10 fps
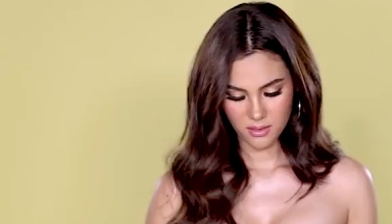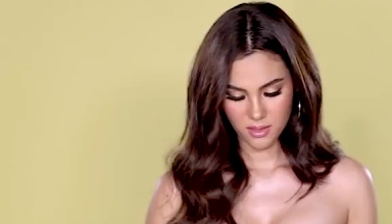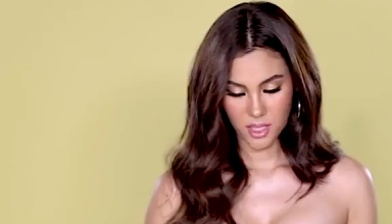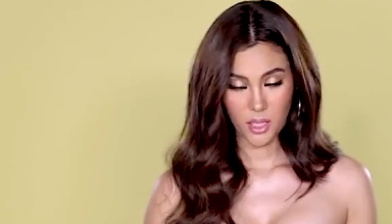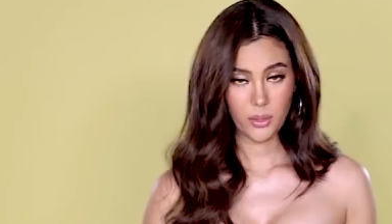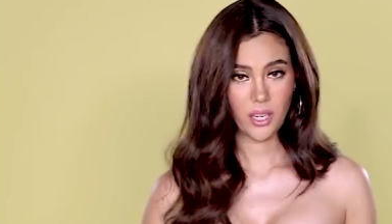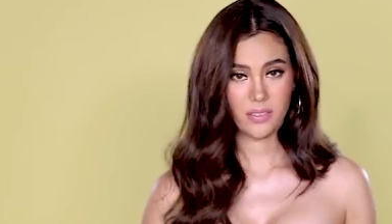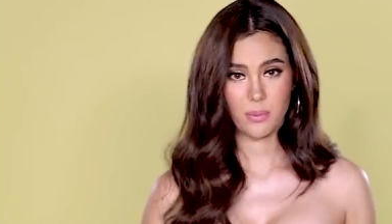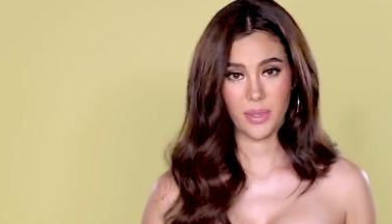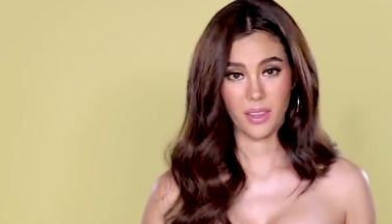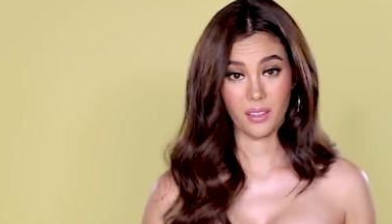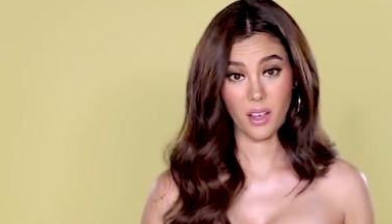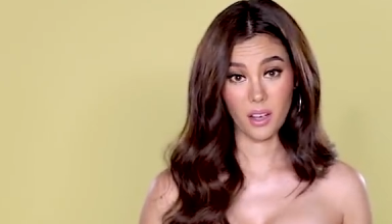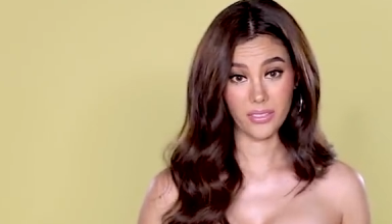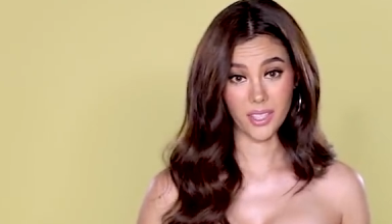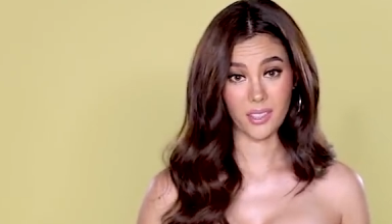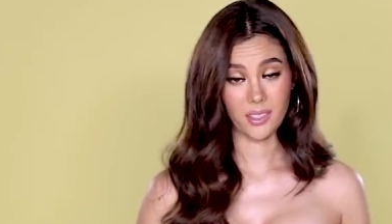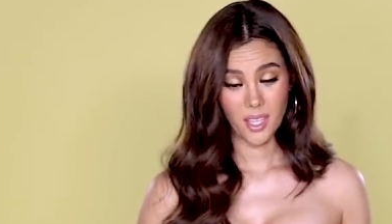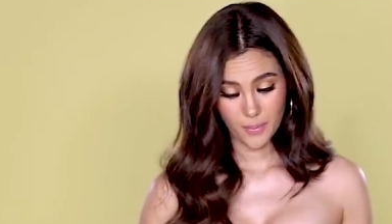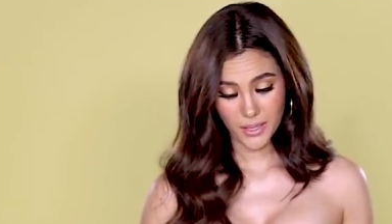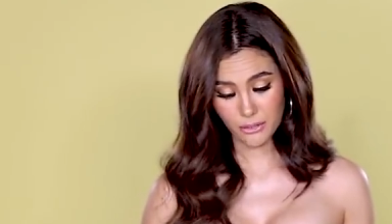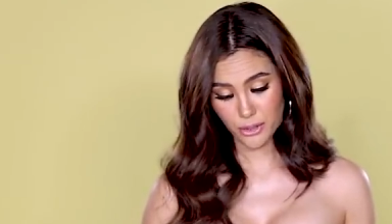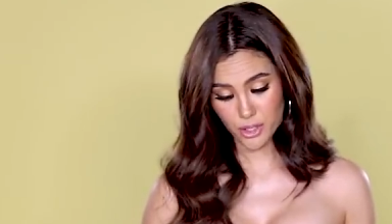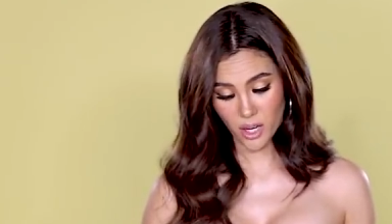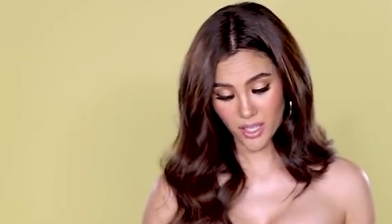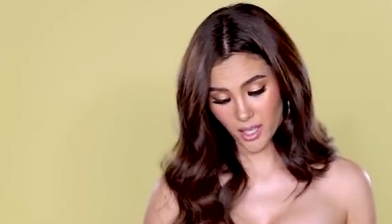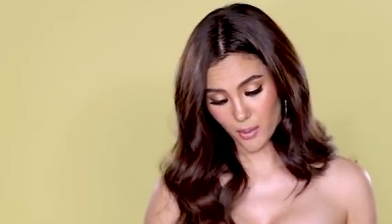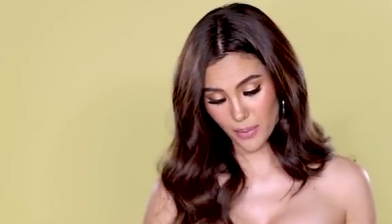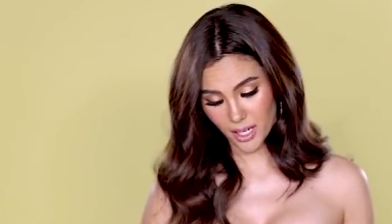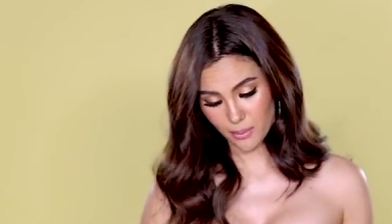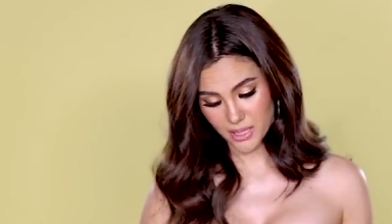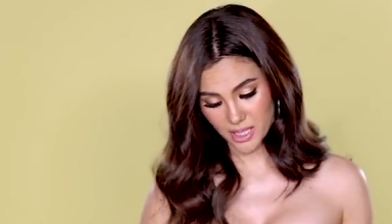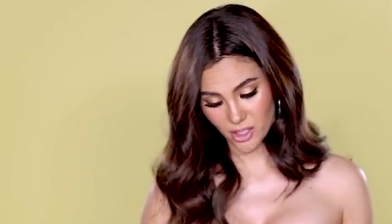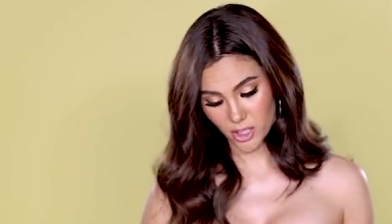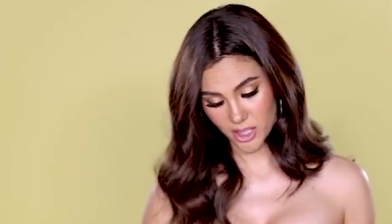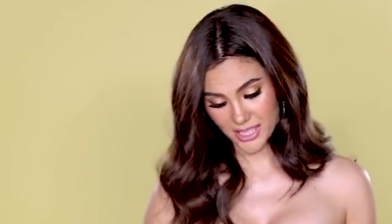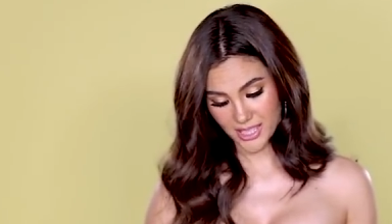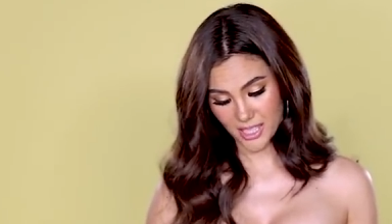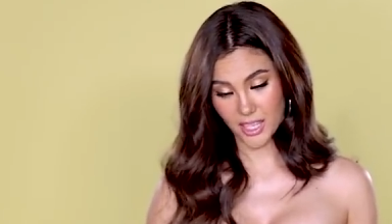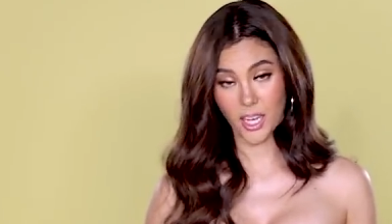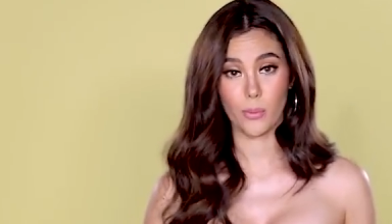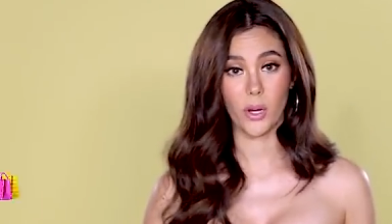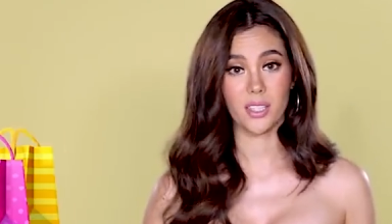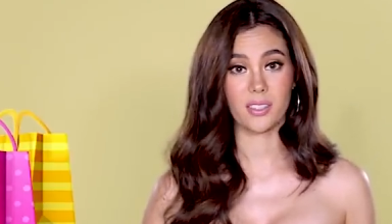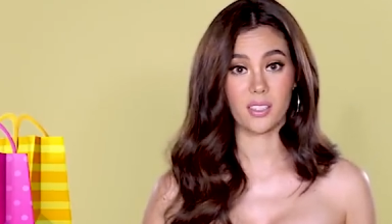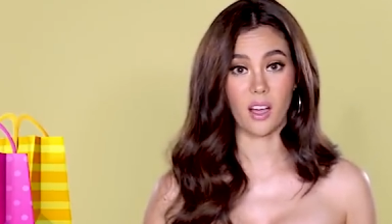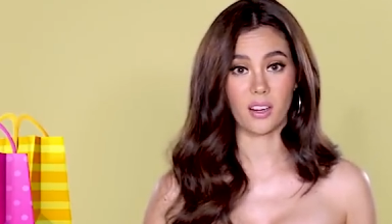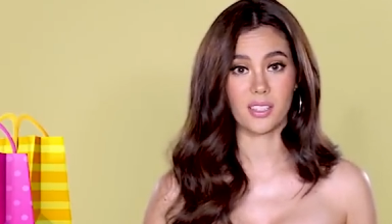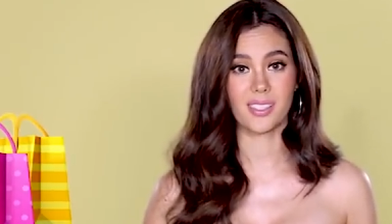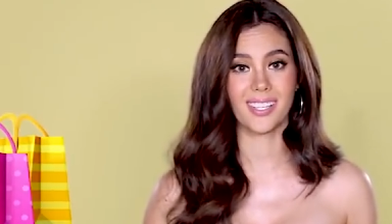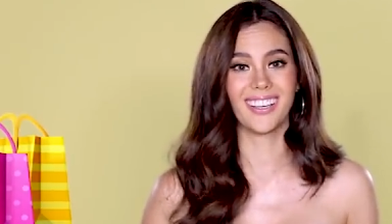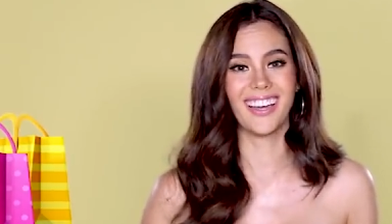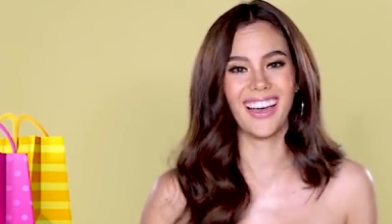it would have to be that coffee. But if we're talking about a materialistic thing, I bought socks.